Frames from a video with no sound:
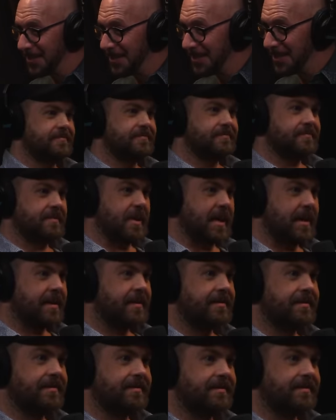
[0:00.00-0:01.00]
at the top.
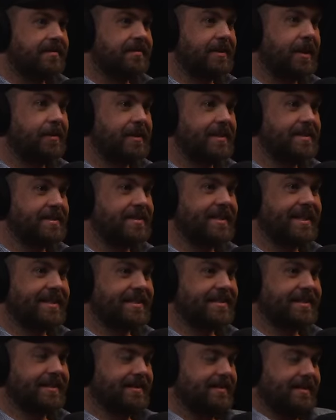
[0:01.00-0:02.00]
Yeah. No, it's
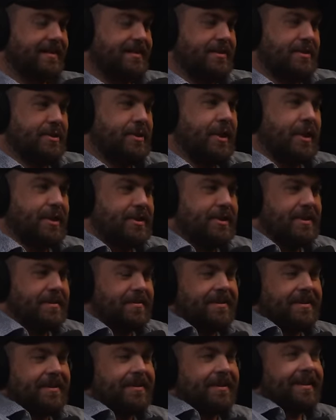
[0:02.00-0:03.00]
that's a, it's such a
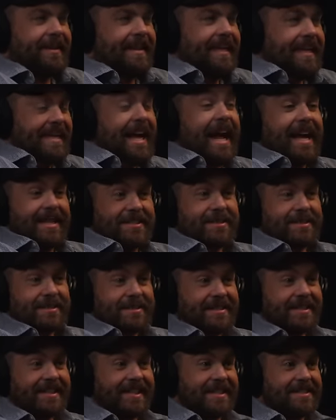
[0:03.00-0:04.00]
yes,
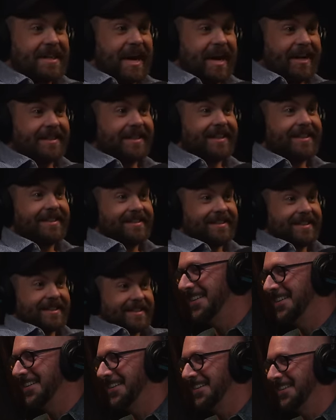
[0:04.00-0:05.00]
exactly. Like
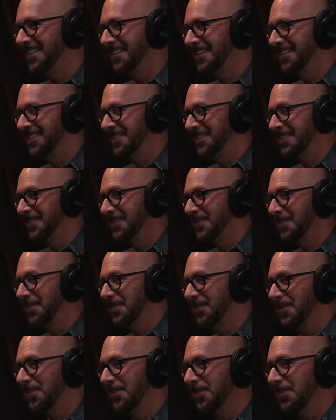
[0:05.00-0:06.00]
yeah.
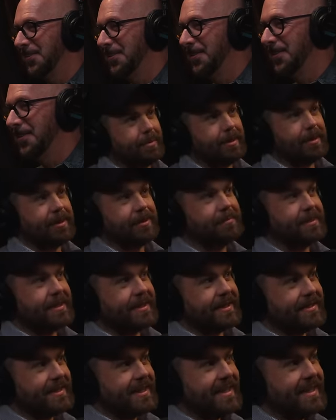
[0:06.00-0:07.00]
perfectly put
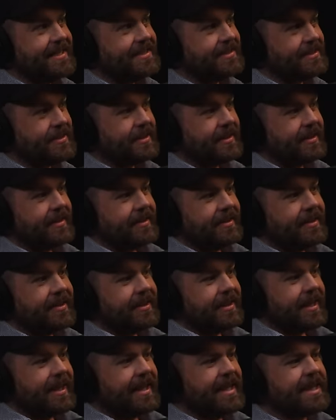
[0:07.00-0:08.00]
because it is
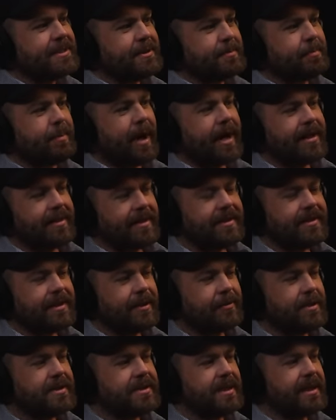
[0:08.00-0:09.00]
it is a I think
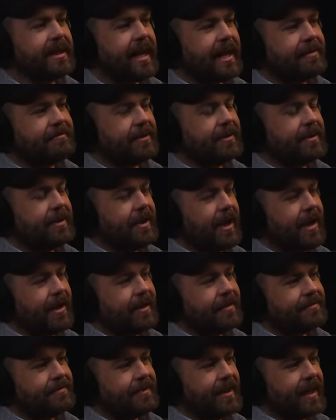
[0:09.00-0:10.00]
there is a level
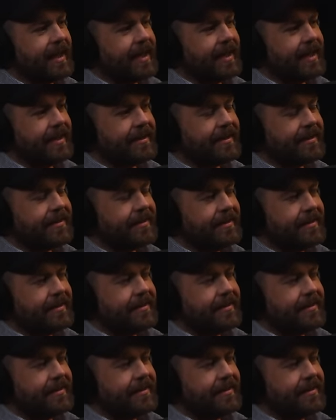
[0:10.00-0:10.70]
of like